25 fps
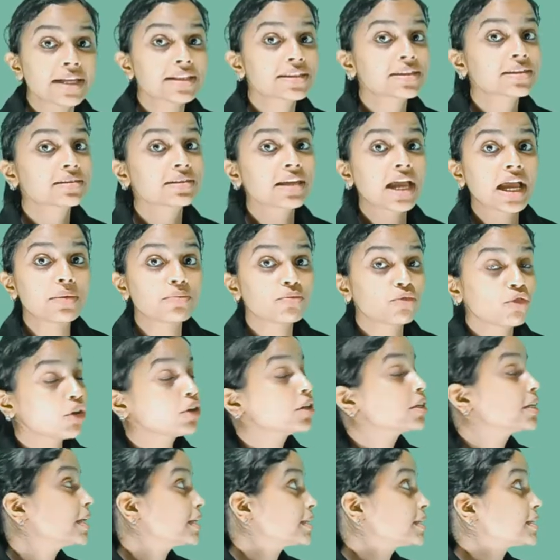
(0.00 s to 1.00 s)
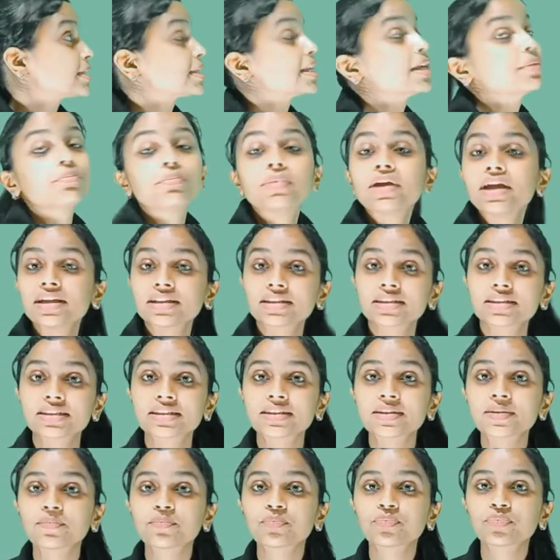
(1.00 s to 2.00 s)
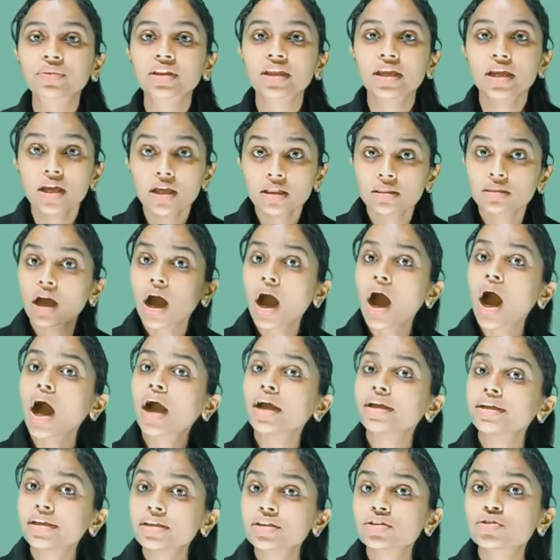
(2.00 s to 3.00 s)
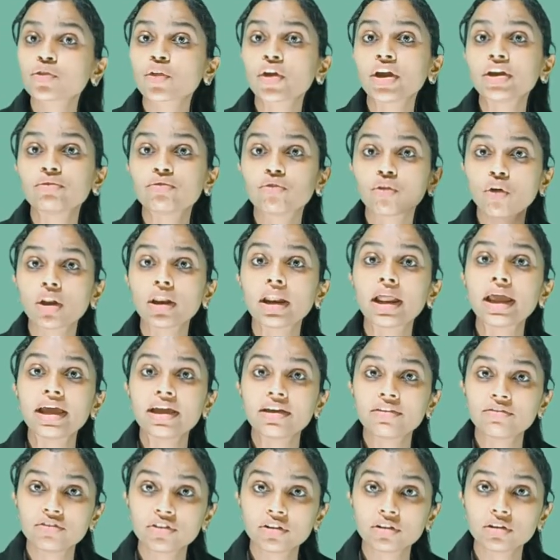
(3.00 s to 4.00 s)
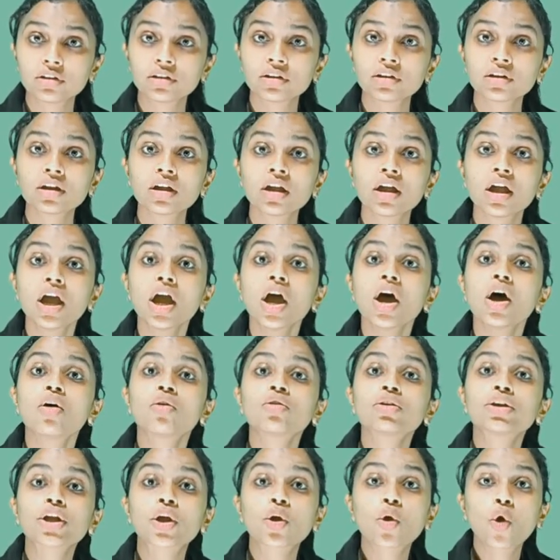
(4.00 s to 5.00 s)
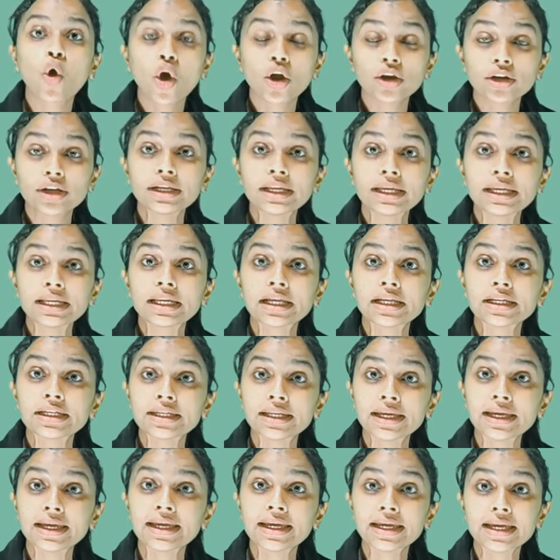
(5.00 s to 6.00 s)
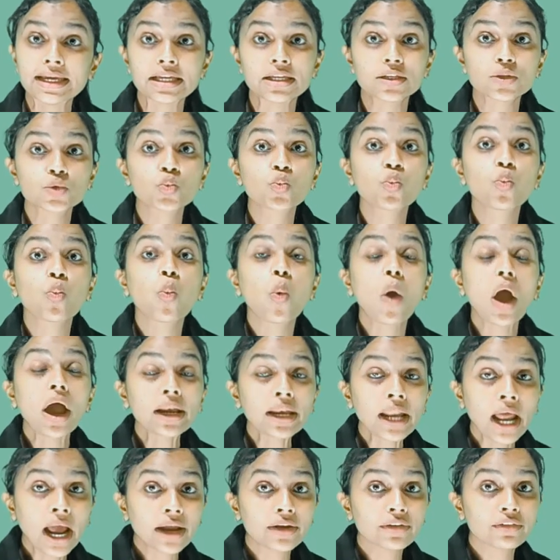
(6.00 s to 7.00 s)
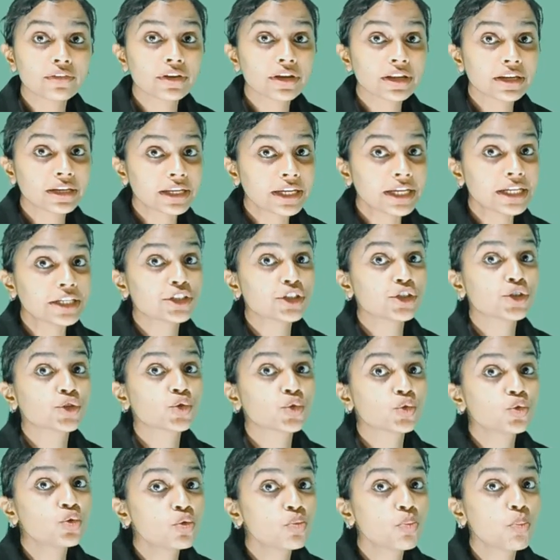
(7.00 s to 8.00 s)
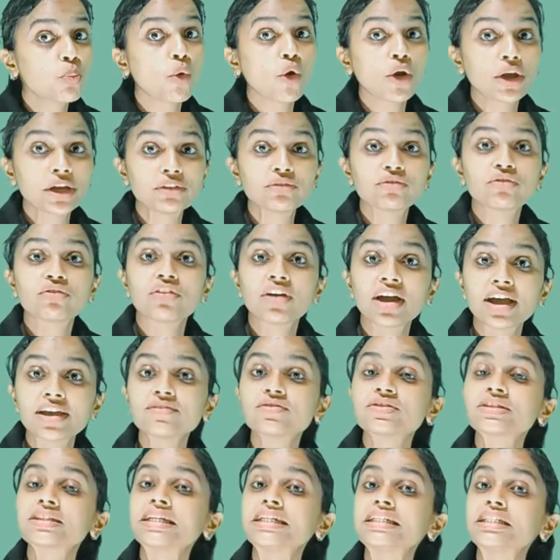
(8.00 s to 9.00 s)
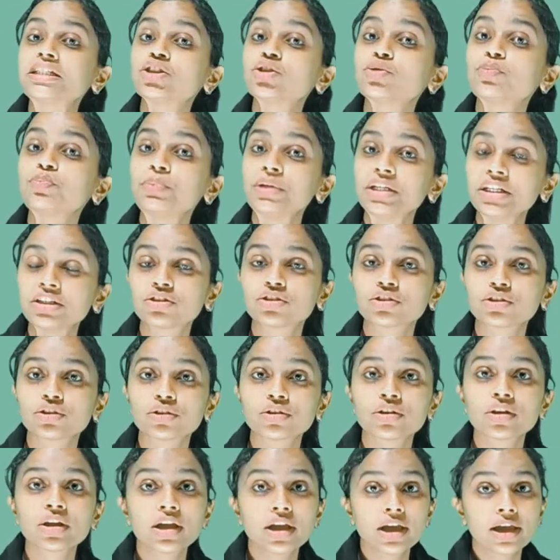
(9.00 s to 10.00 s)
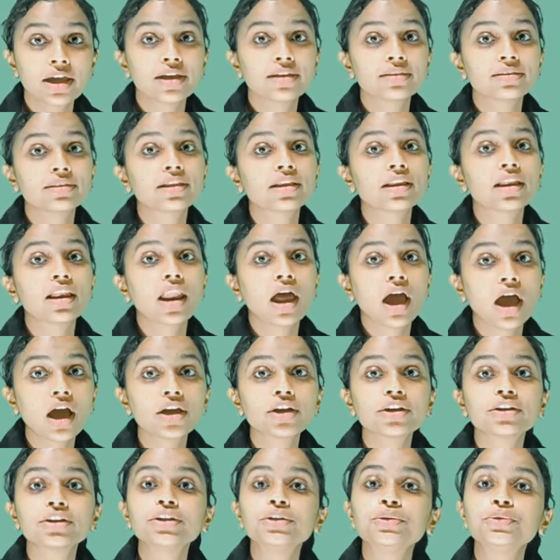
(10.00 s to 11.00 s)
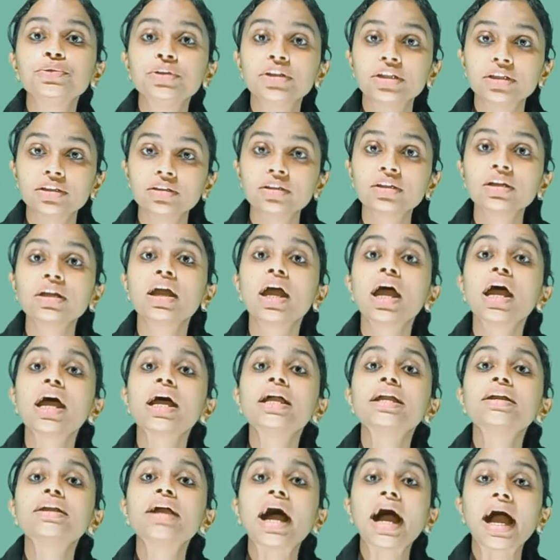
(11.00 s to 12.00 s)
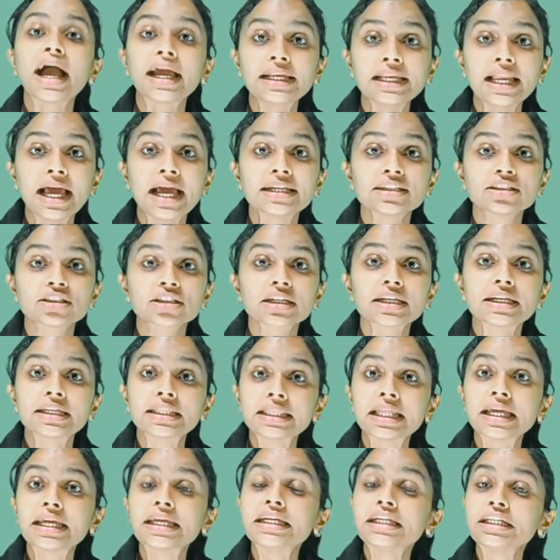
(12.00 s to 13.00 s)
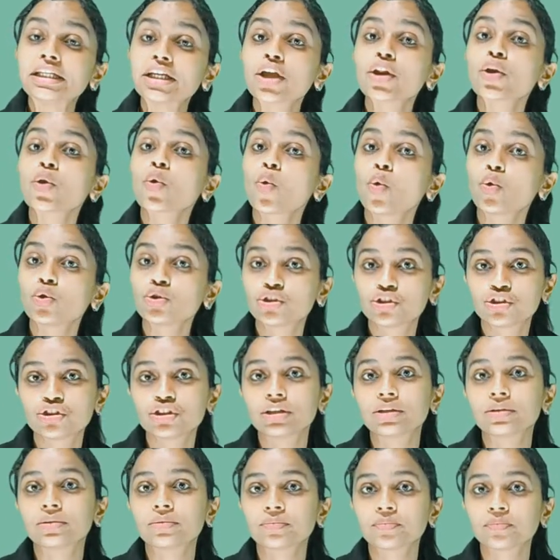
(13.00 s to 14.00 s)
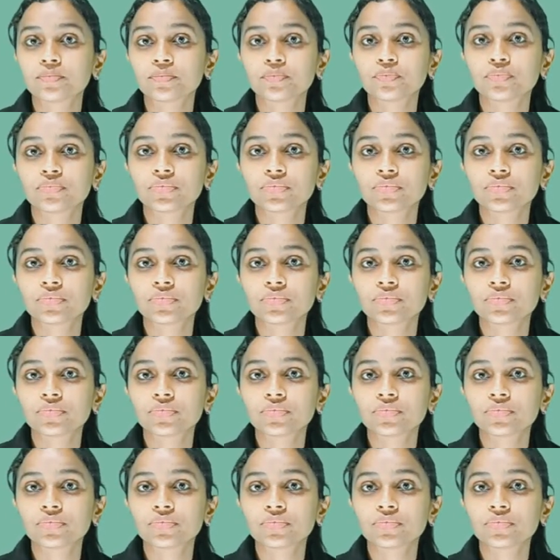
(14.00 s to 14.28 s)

It's time for tits and bits. The highest rainfall ever recorded in a day is 182.5 centimeter in the La Reunion Island in the Indian Ocean.